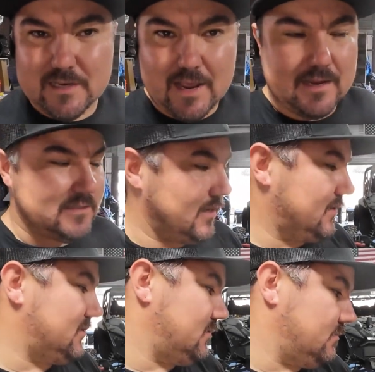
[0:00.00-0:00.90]
an
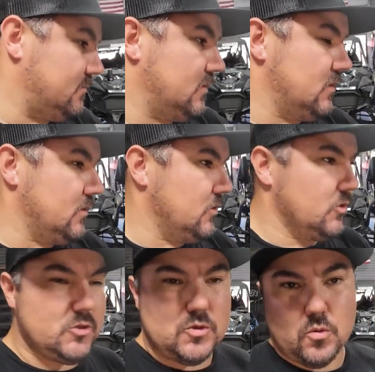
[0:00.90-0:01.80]
access
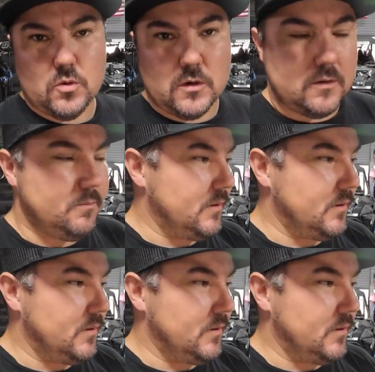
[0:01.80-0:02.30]
door,